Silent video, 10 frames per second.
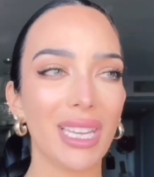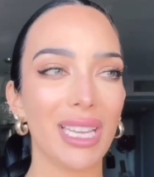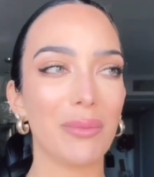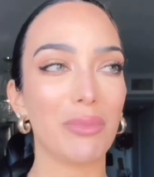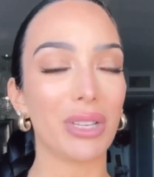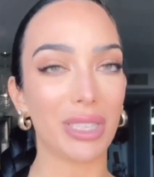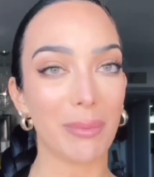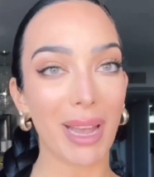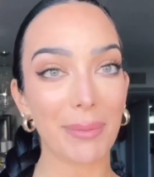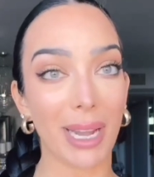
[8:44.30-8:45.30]
but the
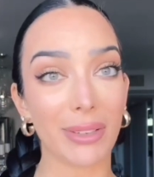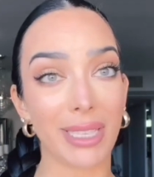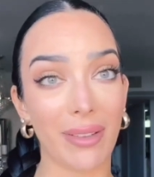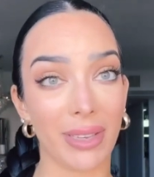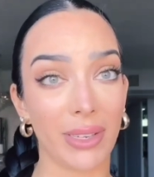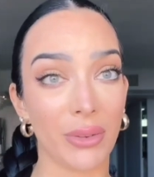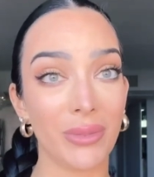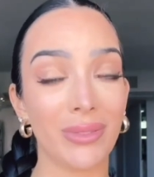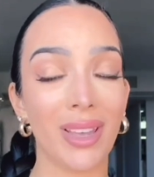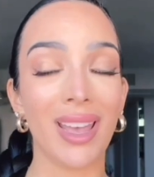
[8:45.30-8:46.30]
backpack was heavy
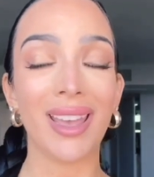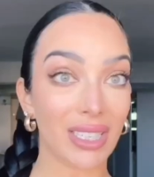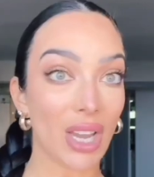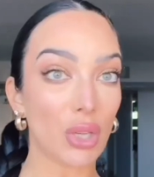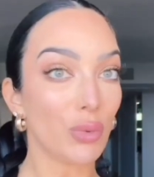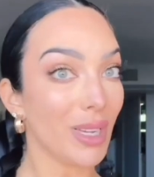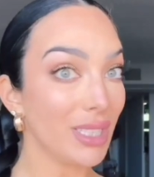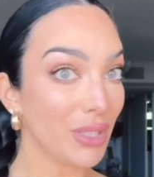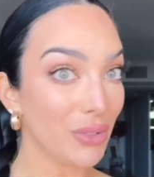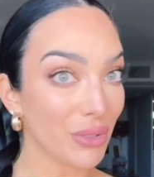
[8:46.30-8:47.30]
enough.
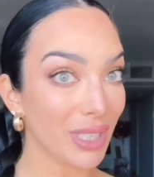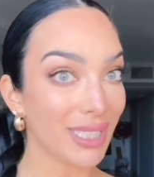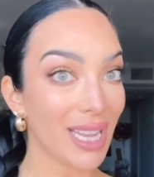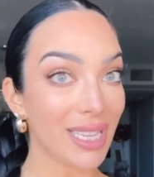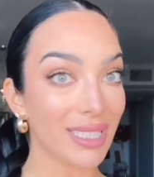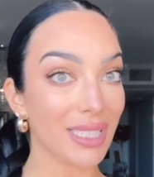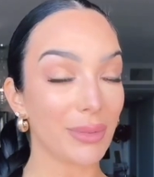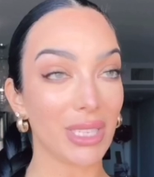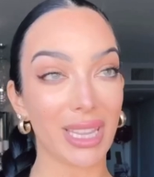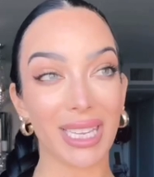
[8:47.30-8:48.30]
22 degrees Celsius,
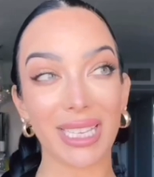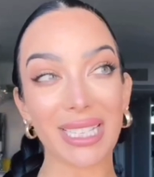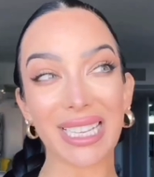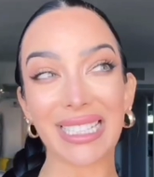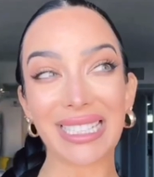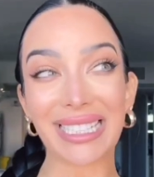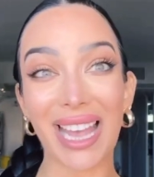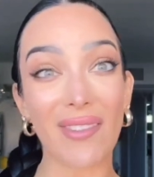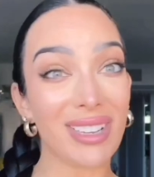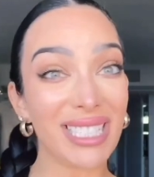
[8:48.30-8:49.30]
which I think is like
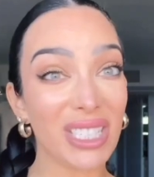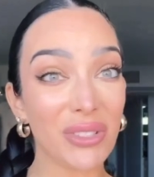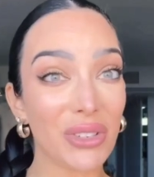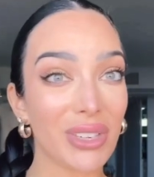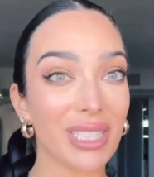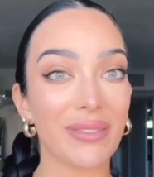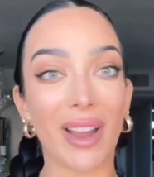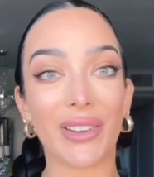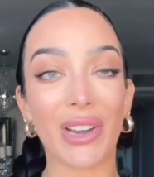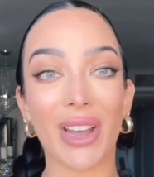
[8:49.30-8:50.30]
72 degrees
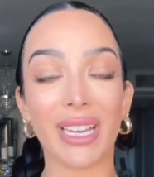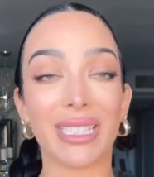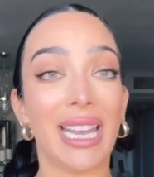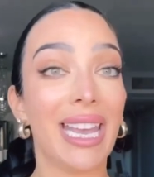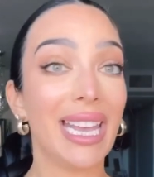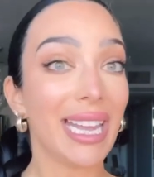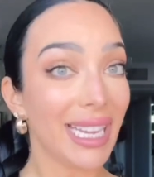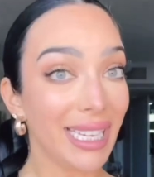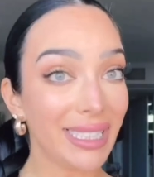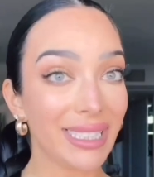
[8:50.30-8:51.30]
Fahrenheit
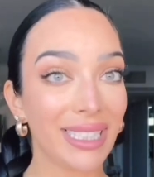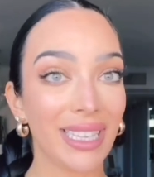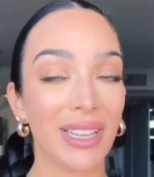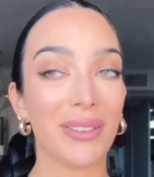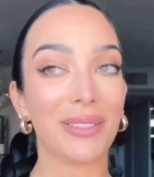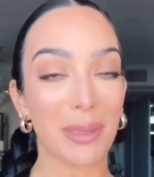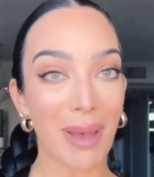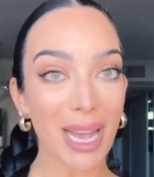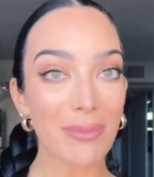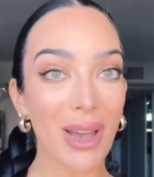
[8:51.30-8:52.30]
heat with the
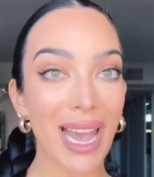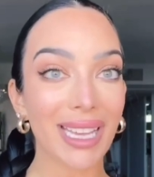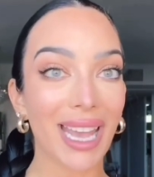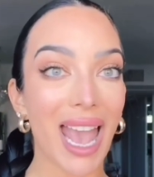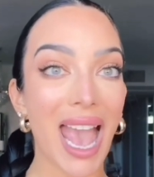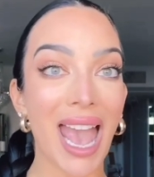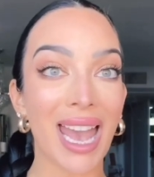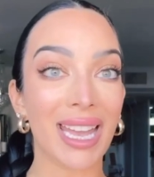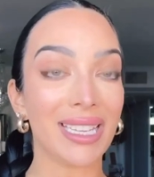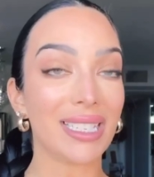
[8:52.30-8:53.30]
backpack,
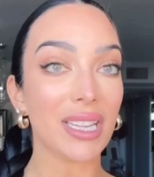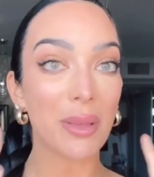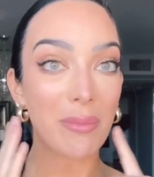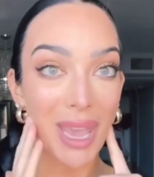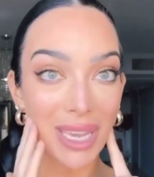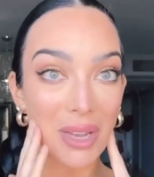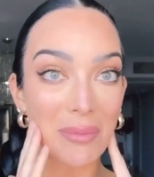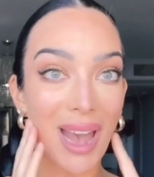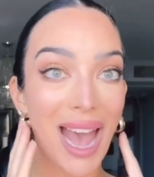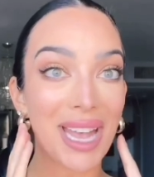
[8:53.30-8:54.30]
and the makeup
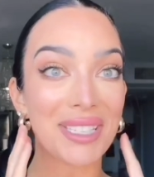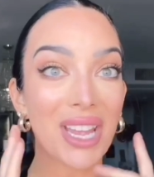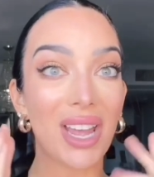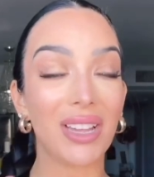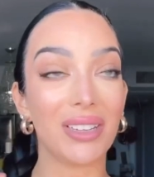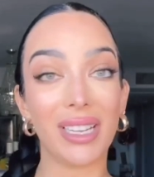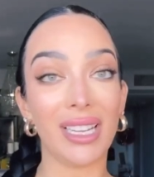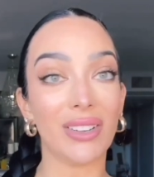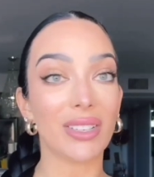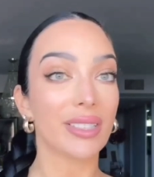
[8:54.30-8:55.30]
has,
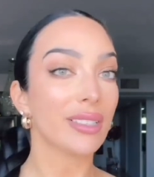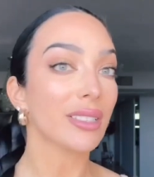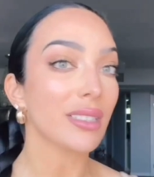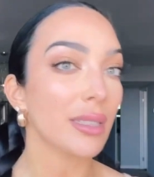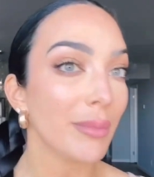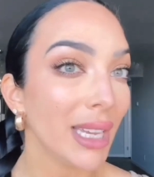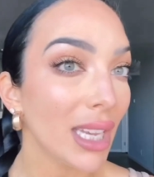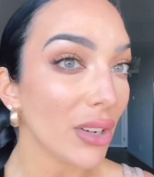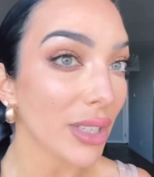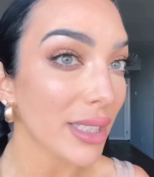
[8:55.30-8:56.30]
it looks, to me it
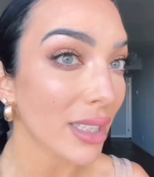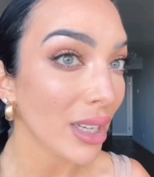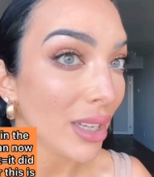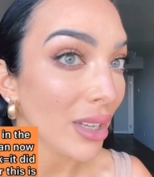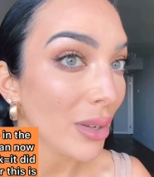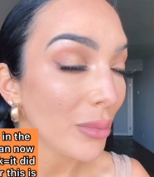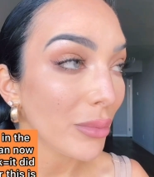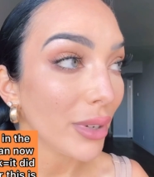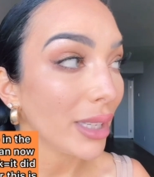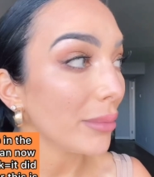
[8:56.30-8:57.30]
looks
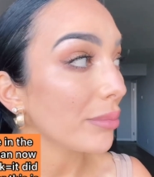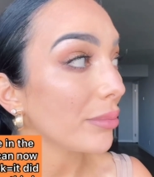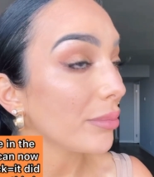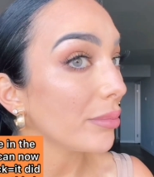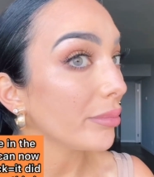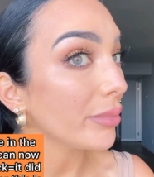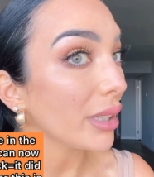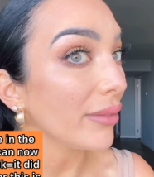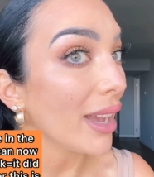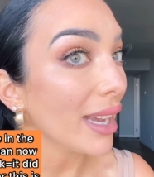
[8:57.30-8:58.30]
pretty
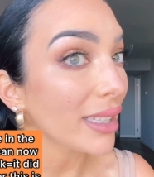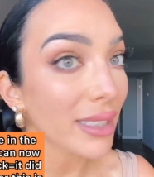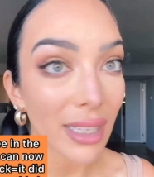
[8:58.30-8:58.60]
perfect.